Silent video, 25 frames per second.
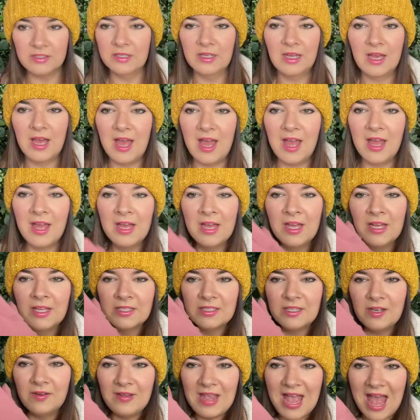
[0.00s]
care.
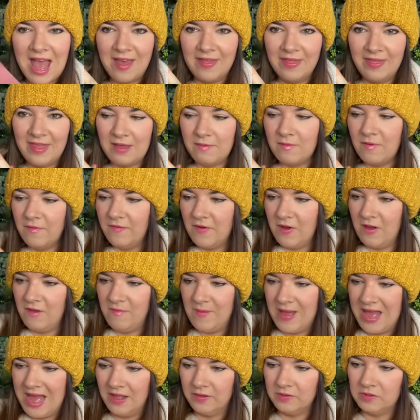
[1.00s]
So yeah, they were
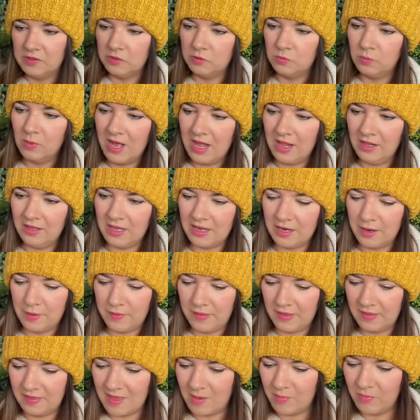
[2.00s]
£5 as well. And I
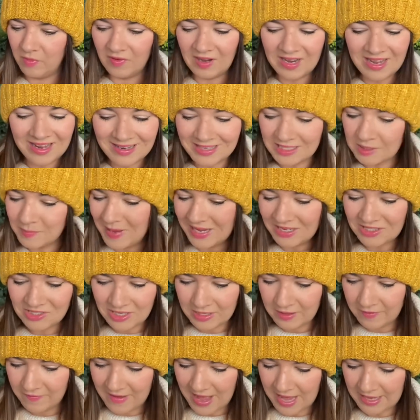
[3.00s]
think they're brilliant, especially the
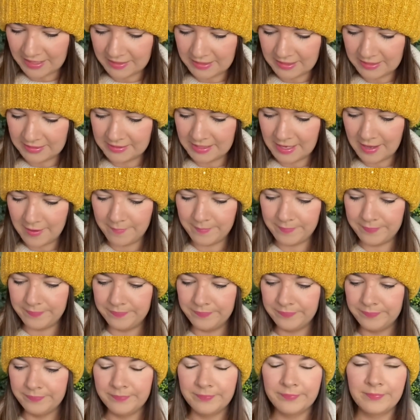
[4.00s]
fact that um,
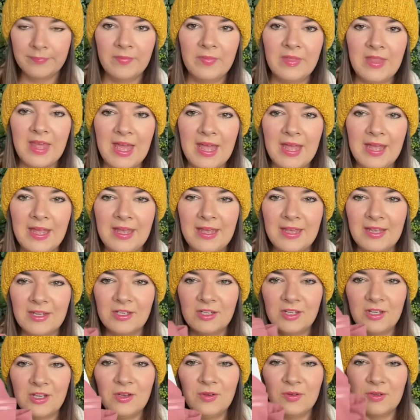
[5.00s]
they
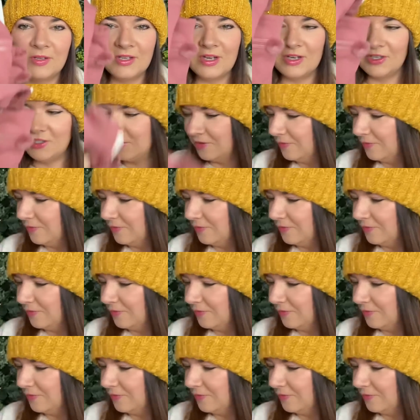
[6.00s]
you can touch your